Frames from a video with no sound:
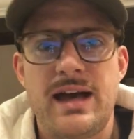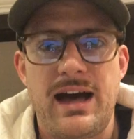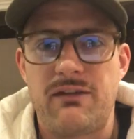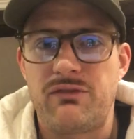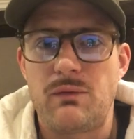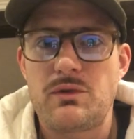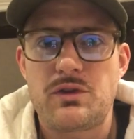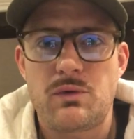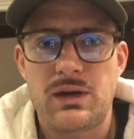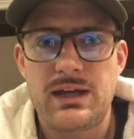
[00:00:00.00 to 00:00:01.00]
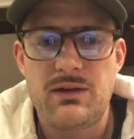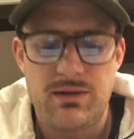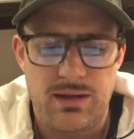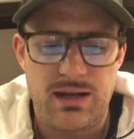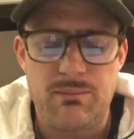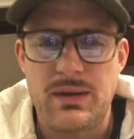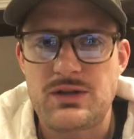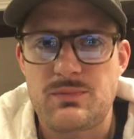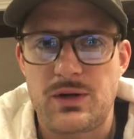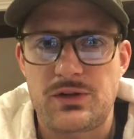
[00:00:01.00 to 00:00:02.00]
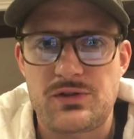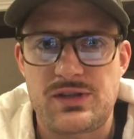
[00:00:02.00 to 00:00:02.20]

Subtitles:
have fun with your workout, and kind of benchmark your